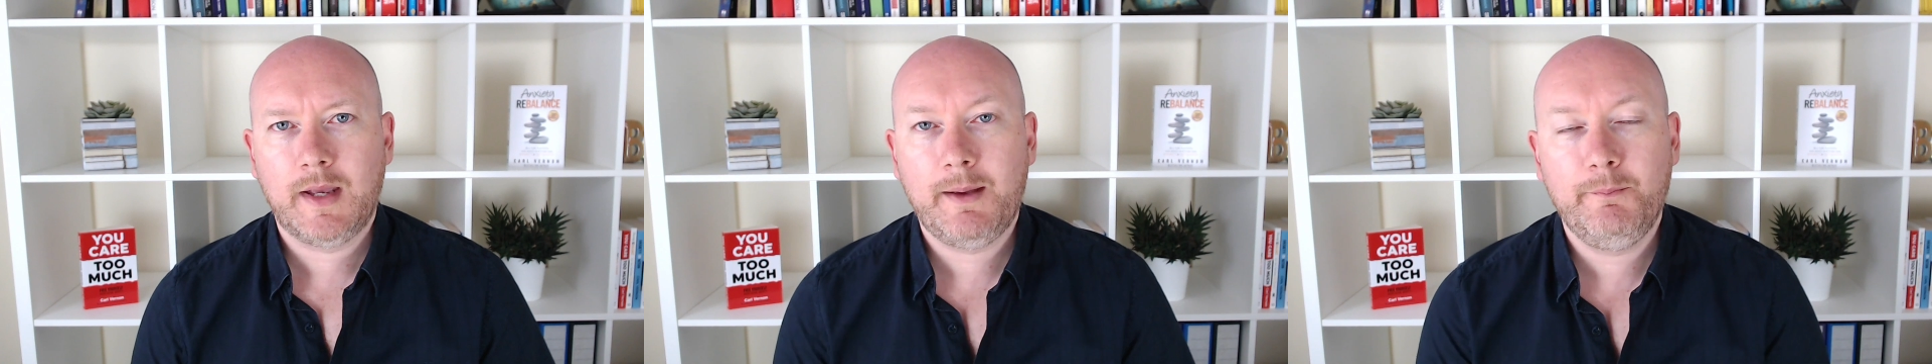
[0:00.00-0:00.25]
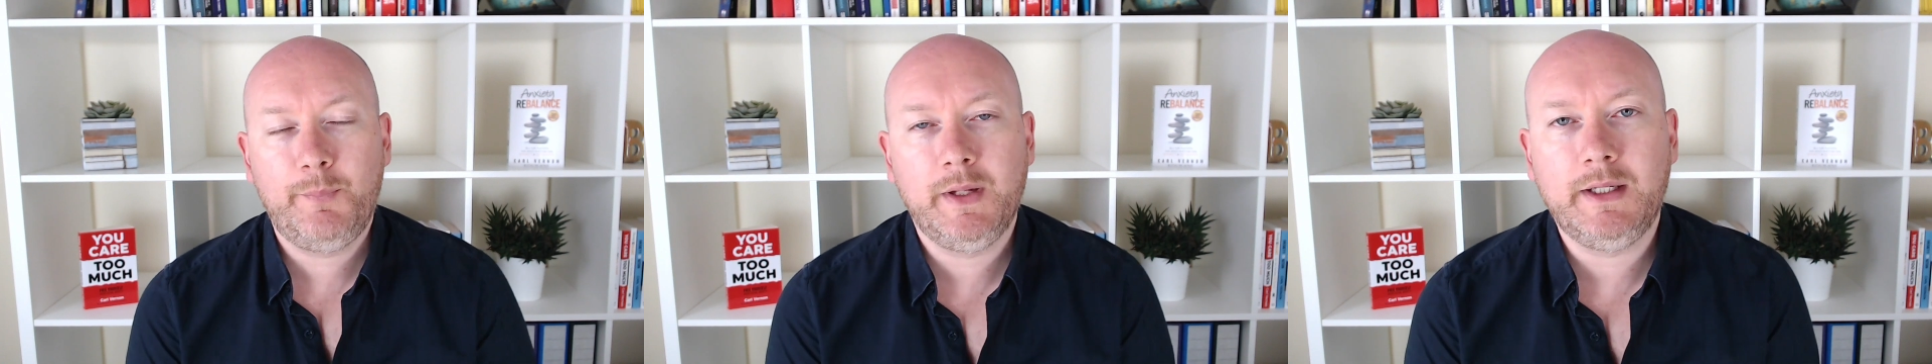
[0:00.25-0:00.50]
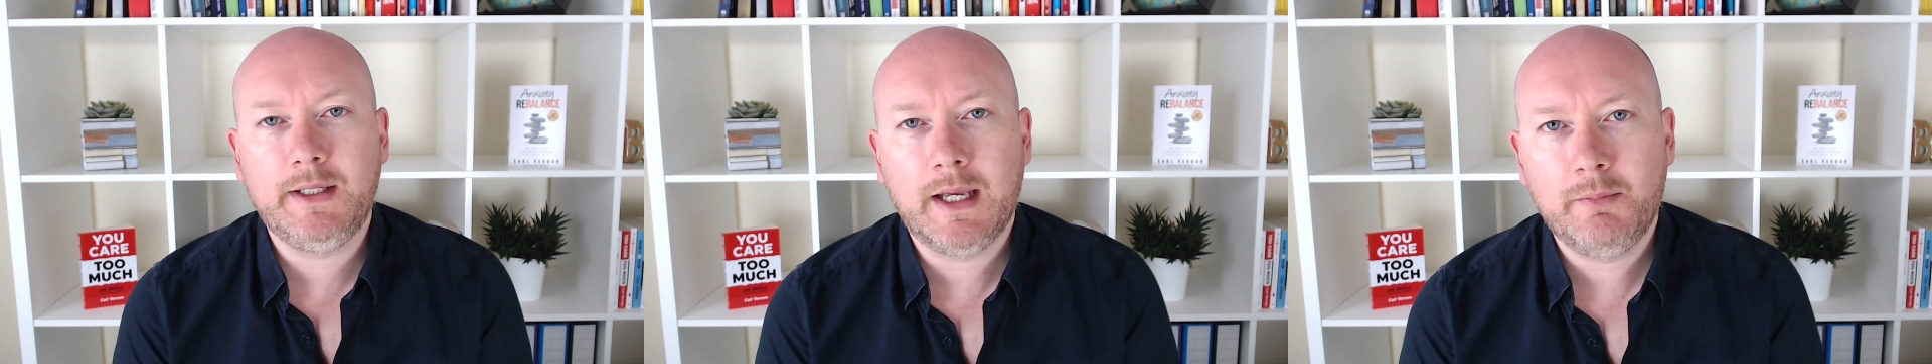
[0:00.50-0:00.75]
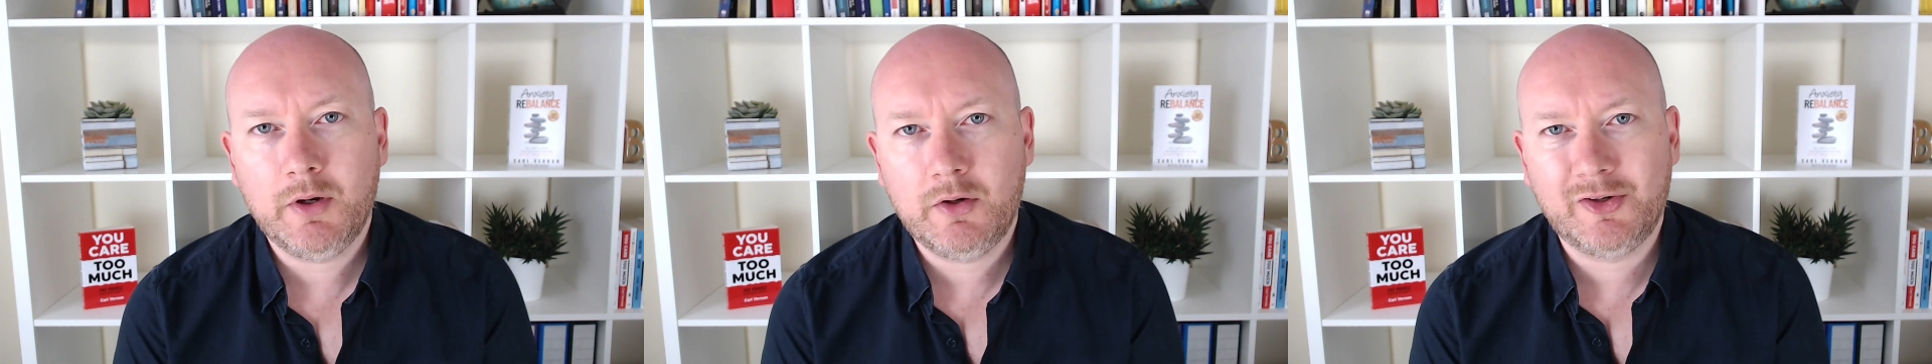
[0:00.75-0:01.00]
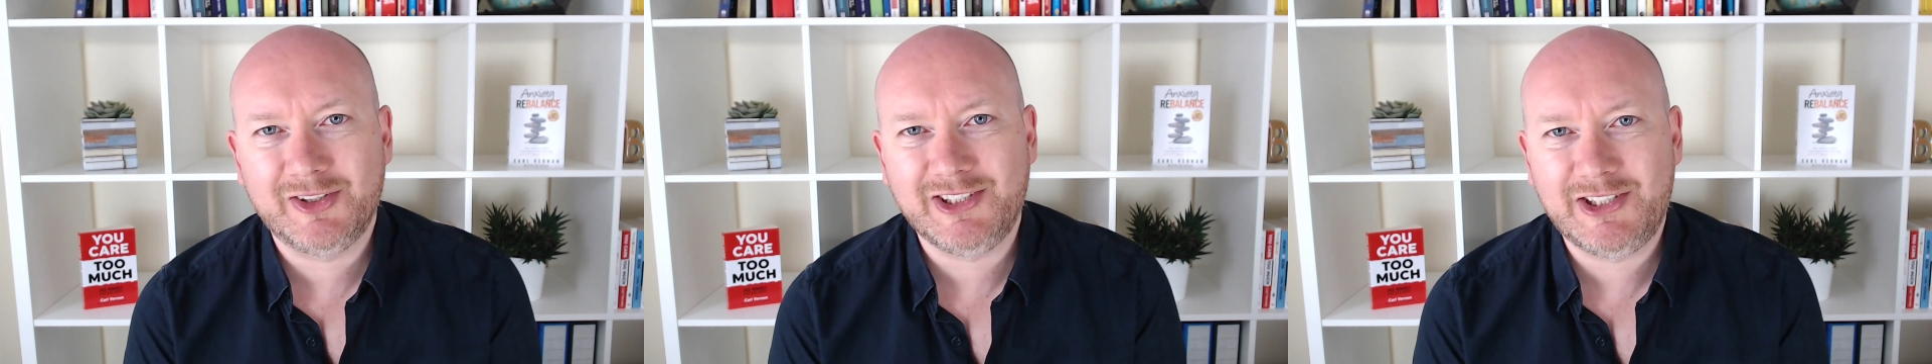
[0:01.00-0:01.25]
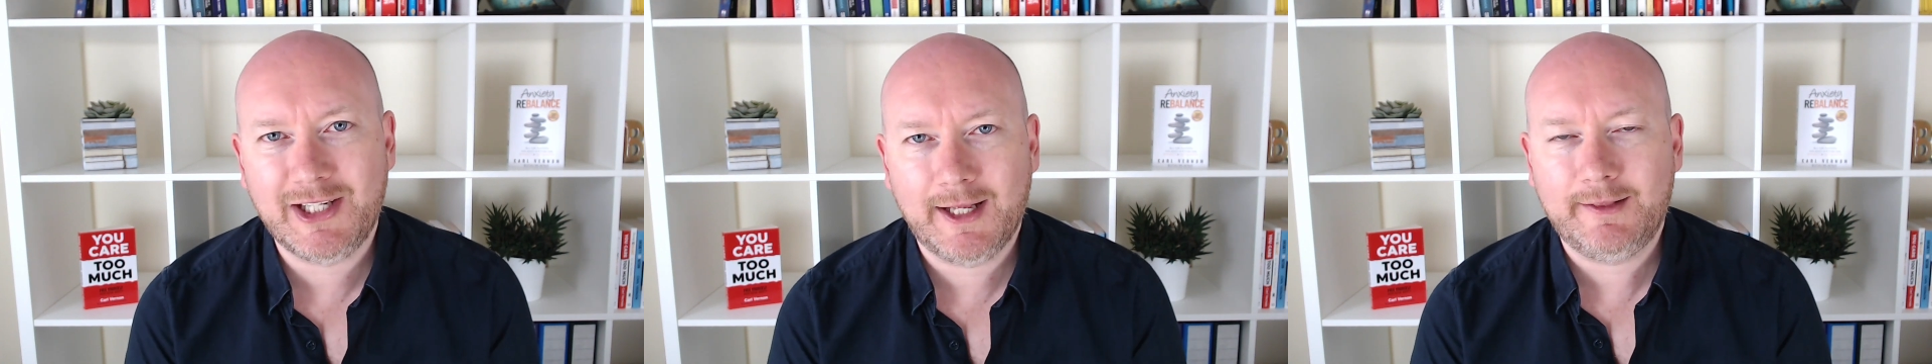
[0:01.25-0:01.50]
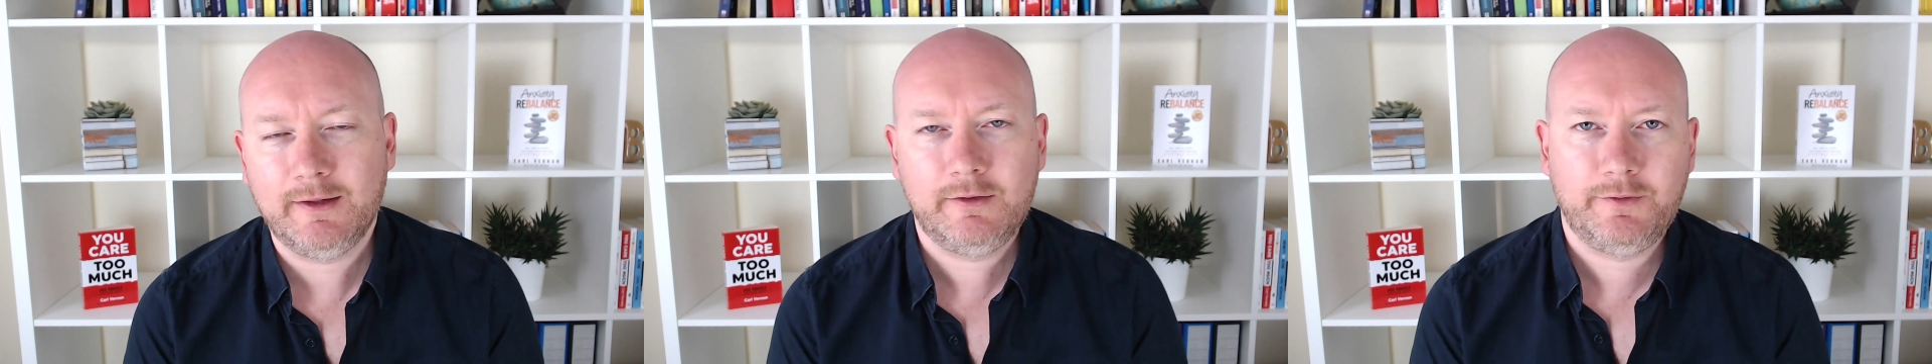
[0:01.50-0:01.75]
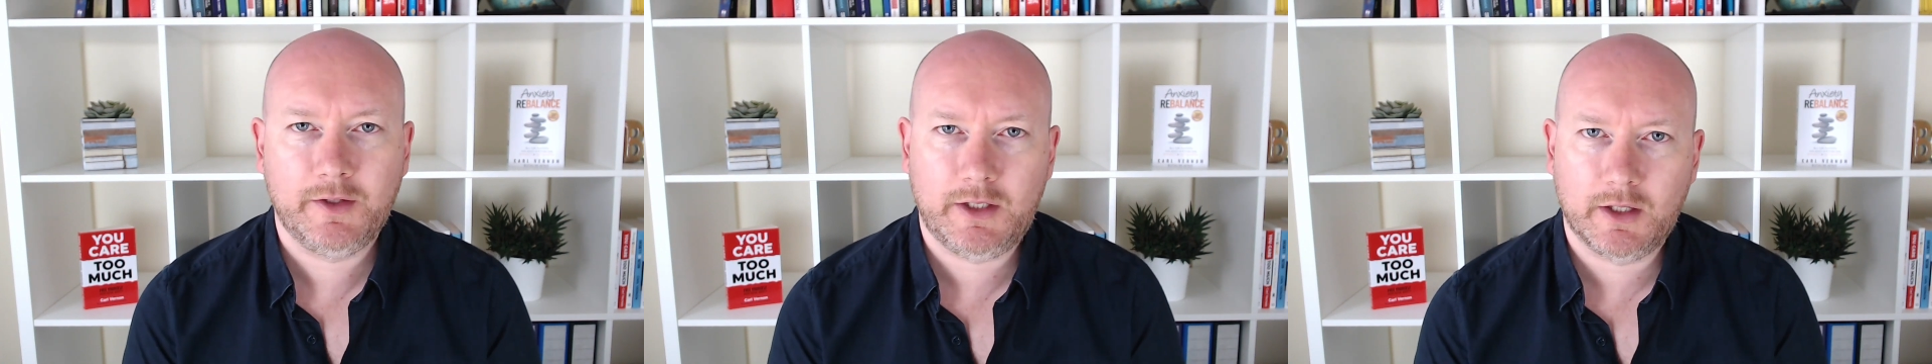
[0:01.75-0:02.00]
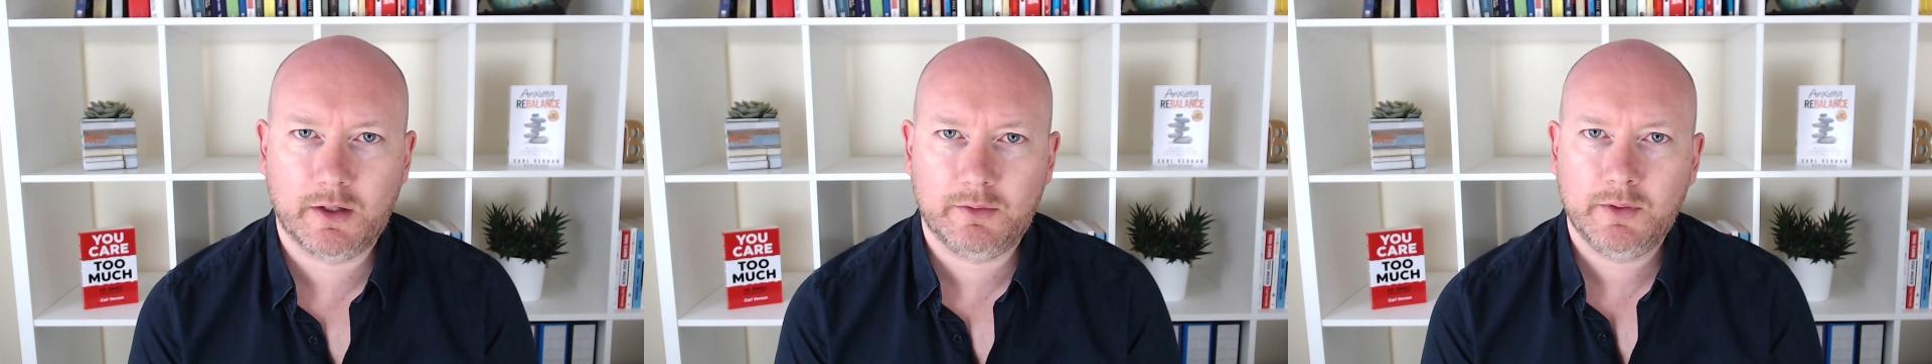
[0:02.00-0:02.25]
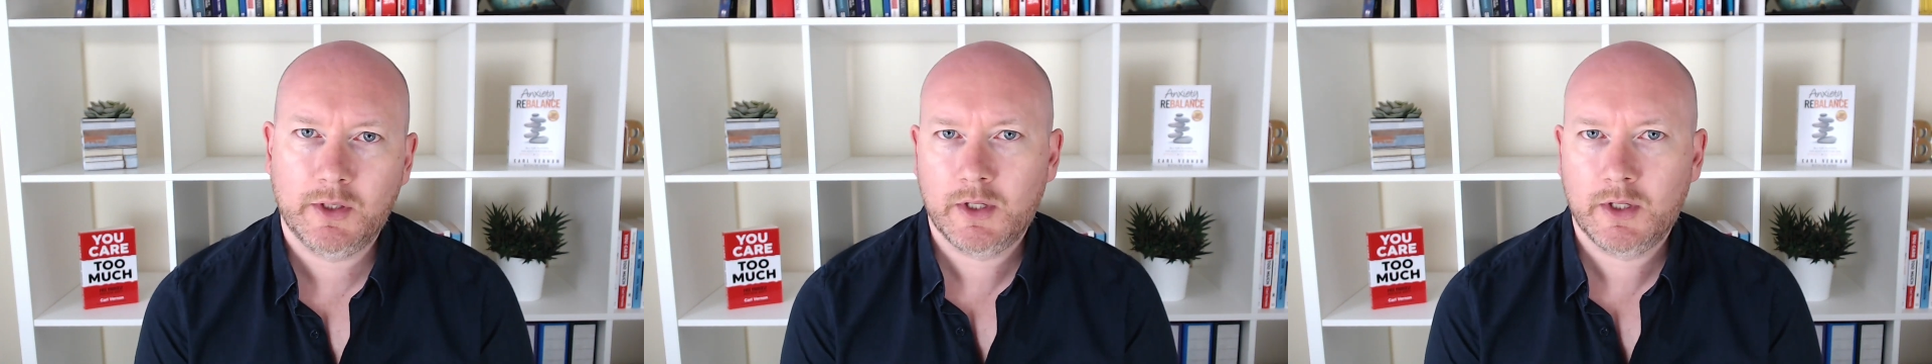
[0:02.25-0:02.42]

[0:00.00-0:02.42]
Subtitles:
MP Emma Hardy shared this video